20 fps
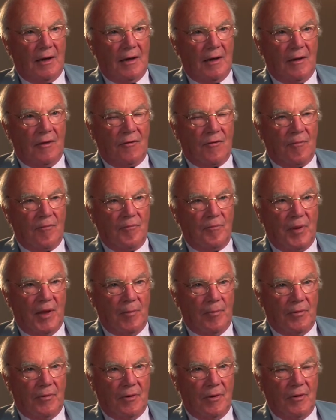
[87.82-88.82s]
some
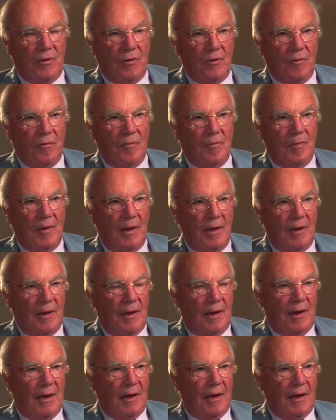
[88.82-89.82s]
people whom
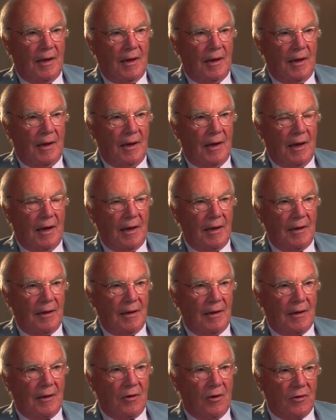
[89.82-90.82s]

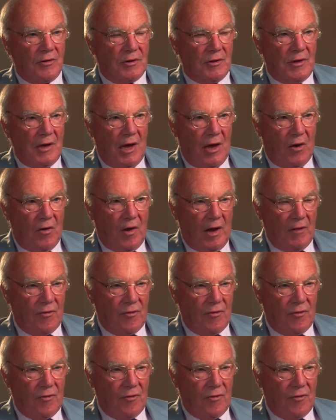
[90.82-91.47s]
I got to know.